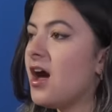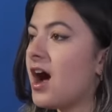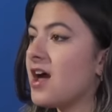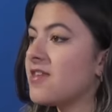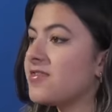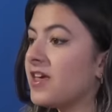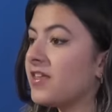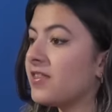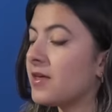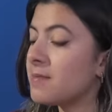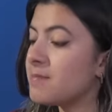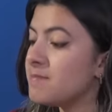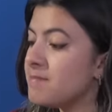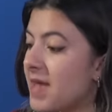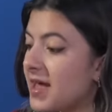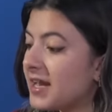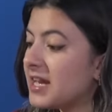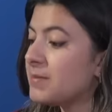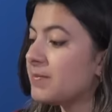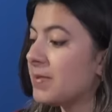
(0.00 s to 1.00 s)
I think that
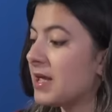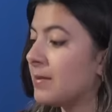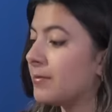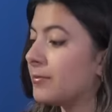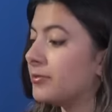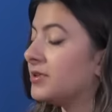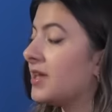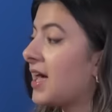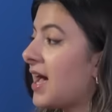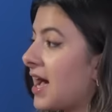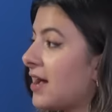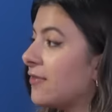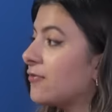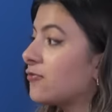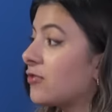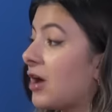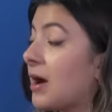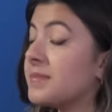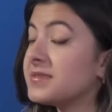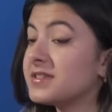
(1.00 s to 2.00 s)
many people
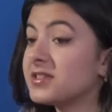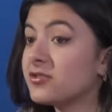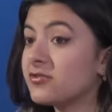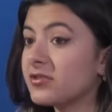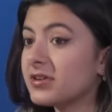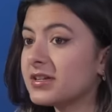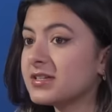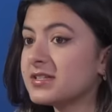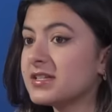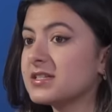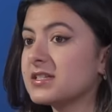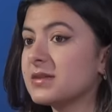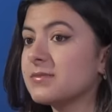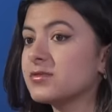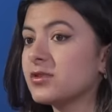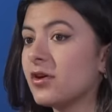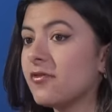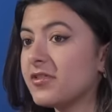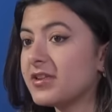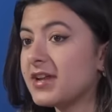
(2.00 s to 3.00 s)
have gripes and
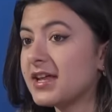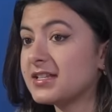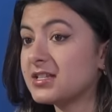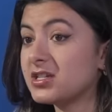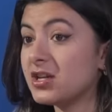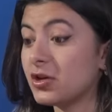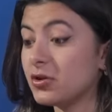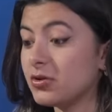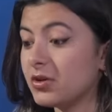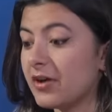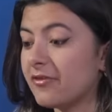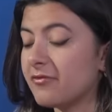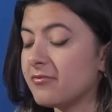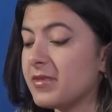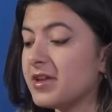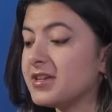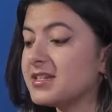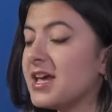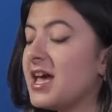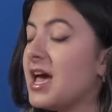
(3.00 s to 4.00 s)
criticisms of the Netanyahu
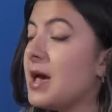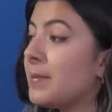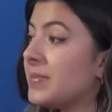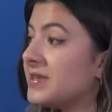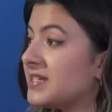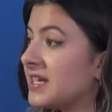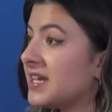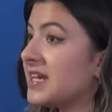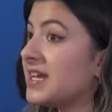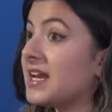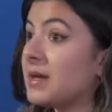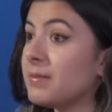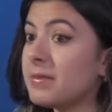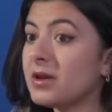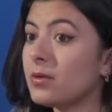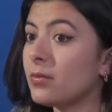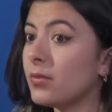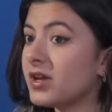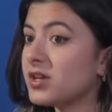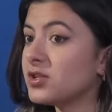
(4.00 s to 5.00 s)
government, particularly, I
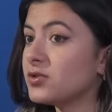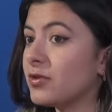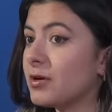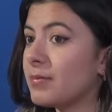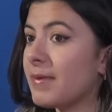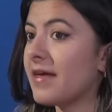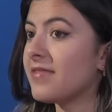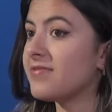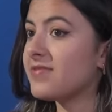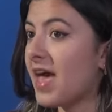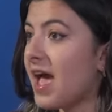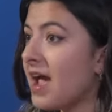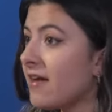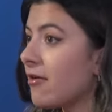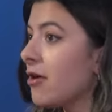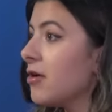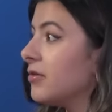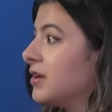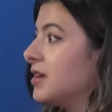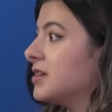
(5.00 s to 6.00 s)
mean, we can talk about
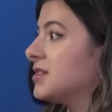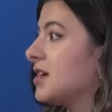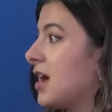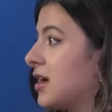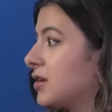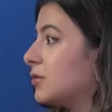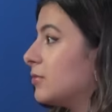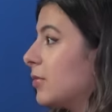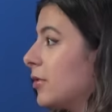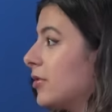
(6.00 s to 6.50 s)
their own internal